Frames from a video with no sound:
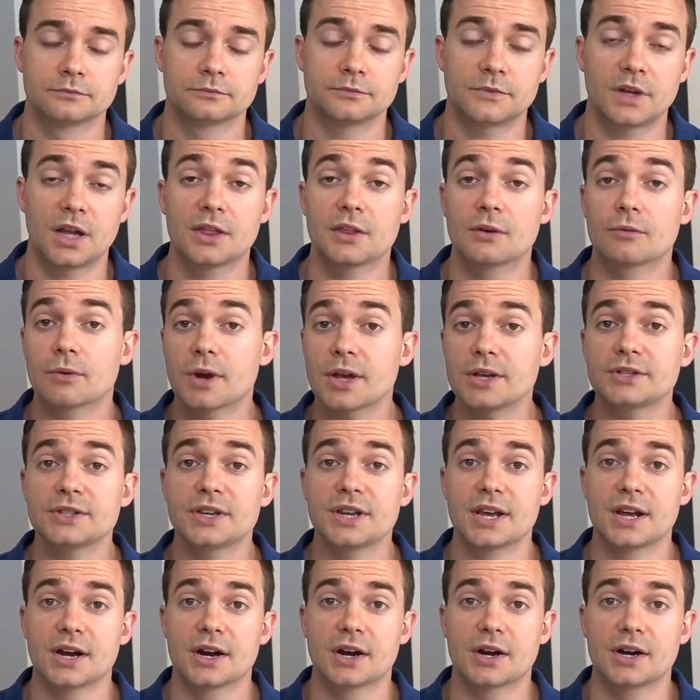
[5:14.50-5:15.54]
And the
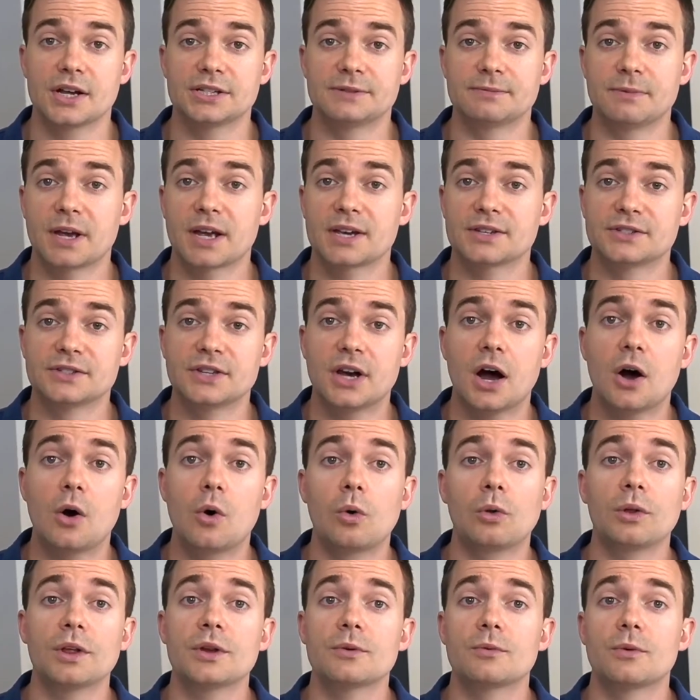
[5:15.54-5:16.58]
reason here is because not
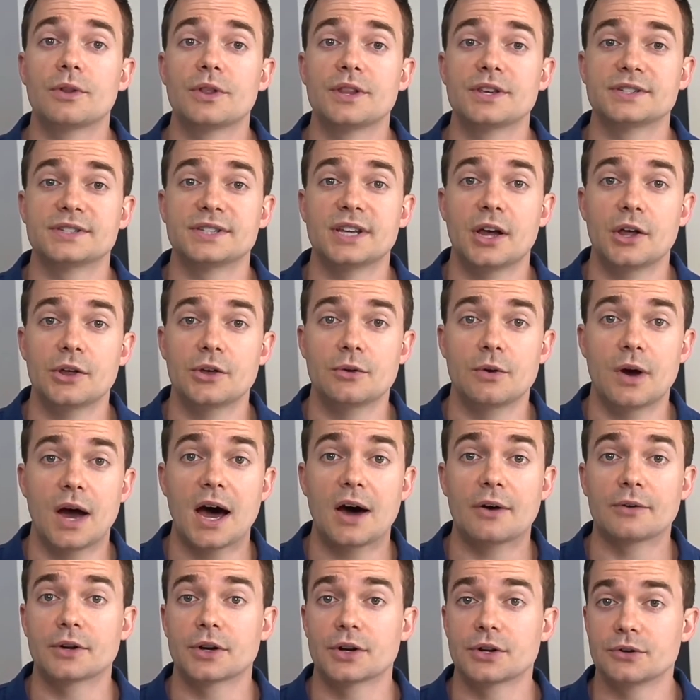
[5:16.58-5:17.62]
only will this tell you
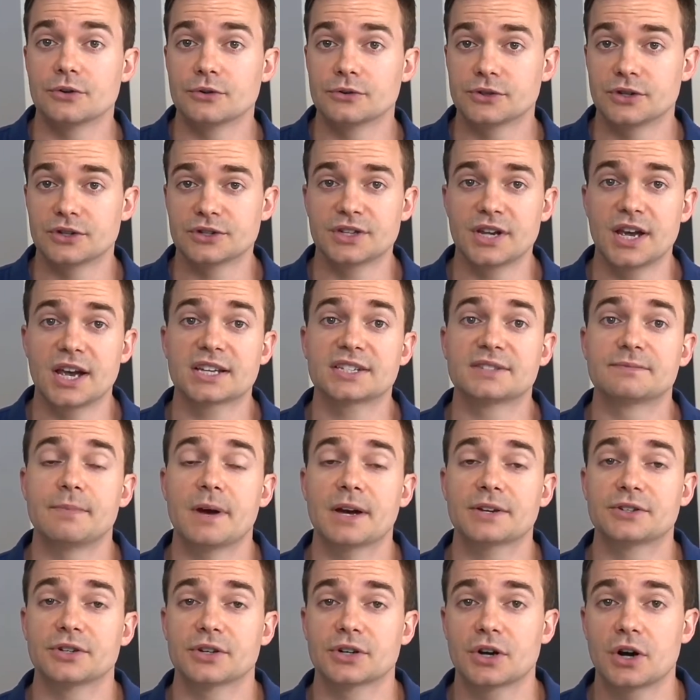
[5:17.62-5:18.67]
how your users
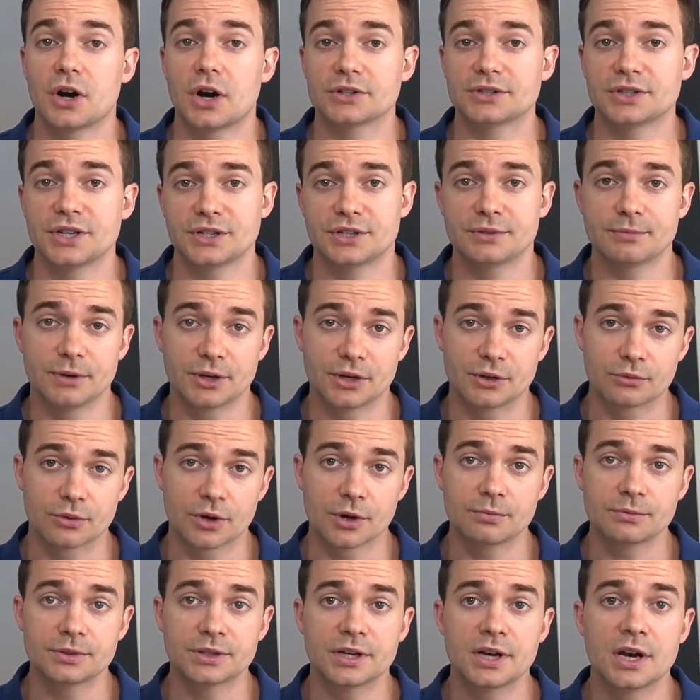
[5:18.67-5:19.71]
expect your content to be
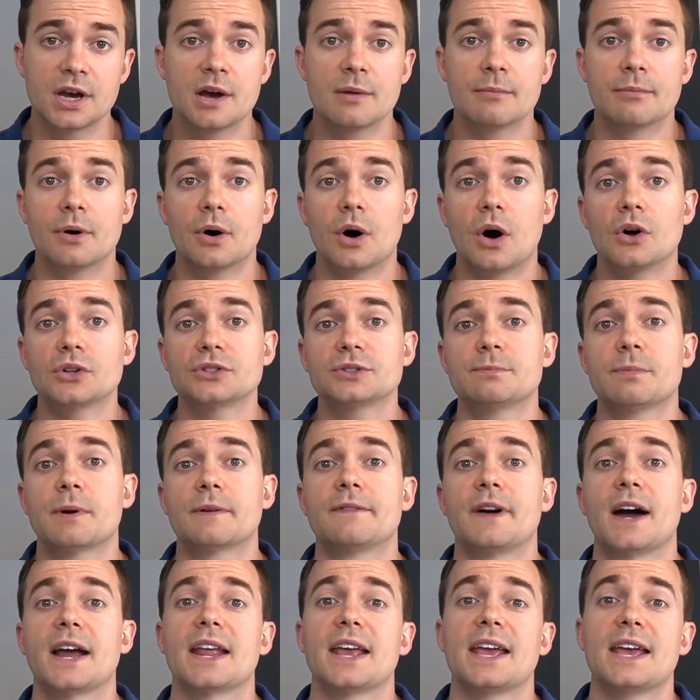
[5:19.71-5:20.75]
grouped, but also
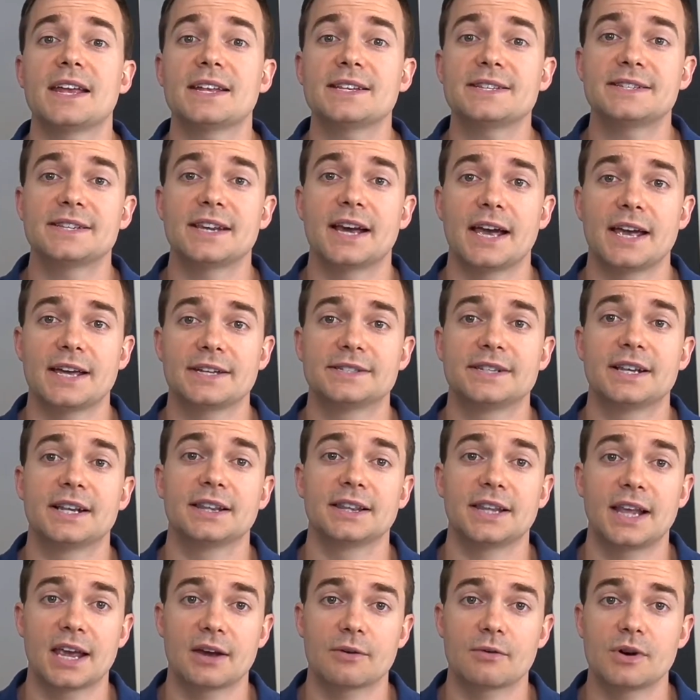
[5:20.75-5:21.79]
provide insight into
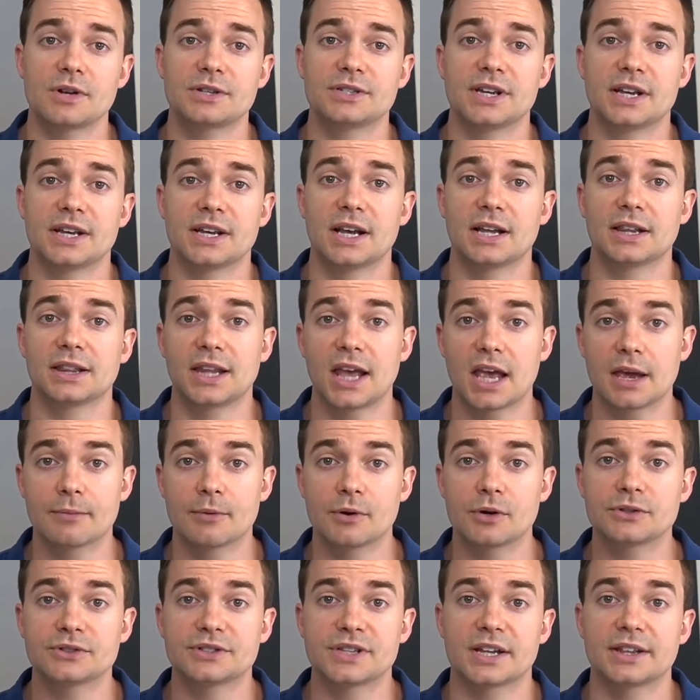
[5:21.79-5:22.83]
language and
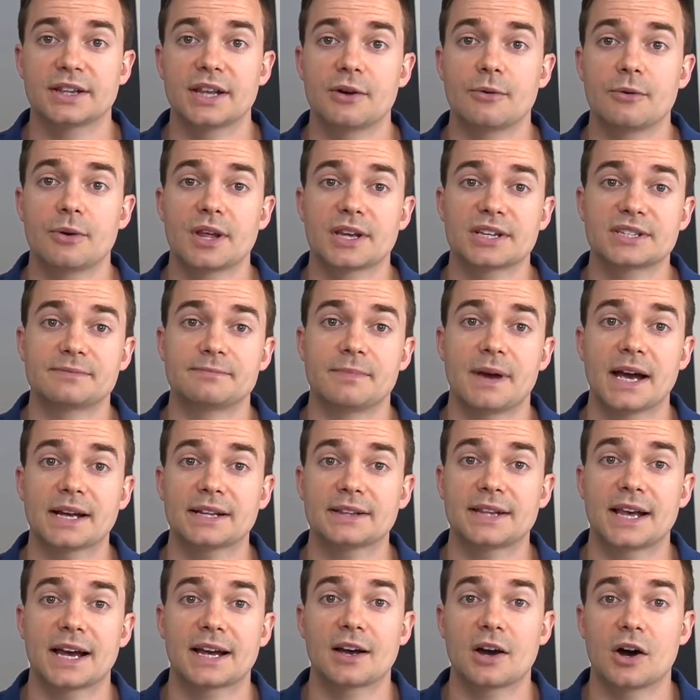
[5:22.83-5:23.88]
labels that they would
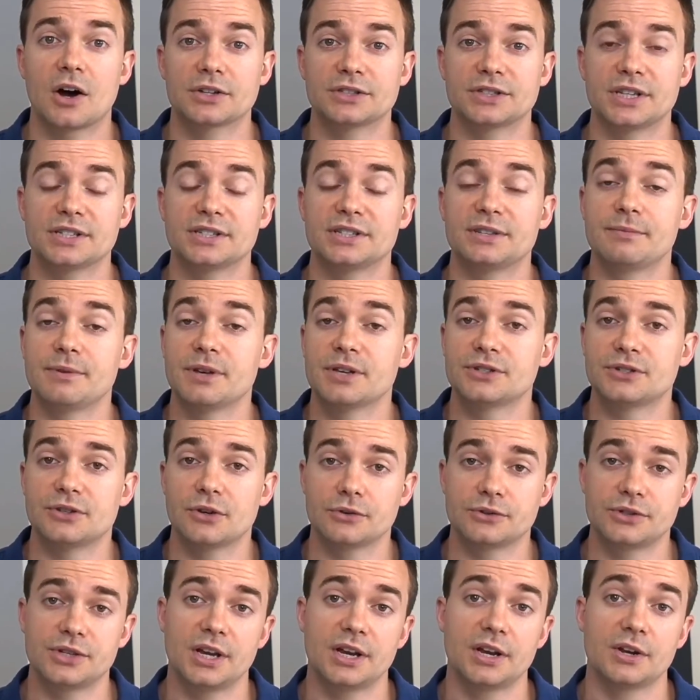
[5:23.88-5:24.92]
expect that content to be
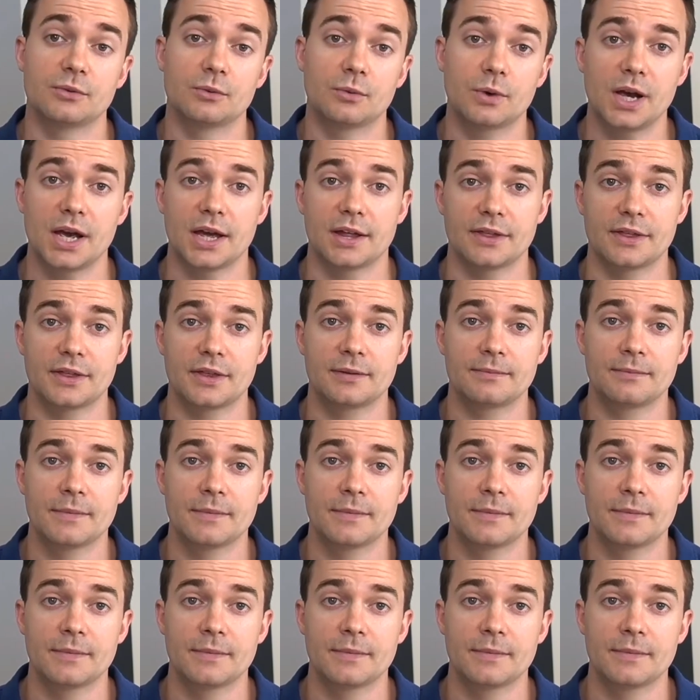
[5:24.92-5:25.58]
associated with.